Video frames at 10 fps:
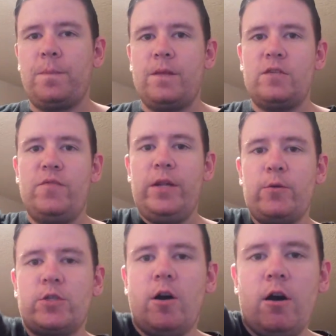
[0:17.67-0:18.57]
this video
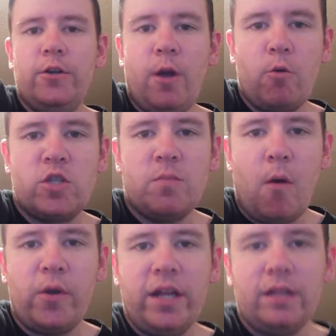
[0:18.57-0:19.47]
is called No
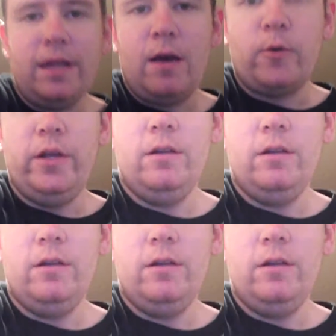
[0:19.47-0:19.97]
Smoking Allowed,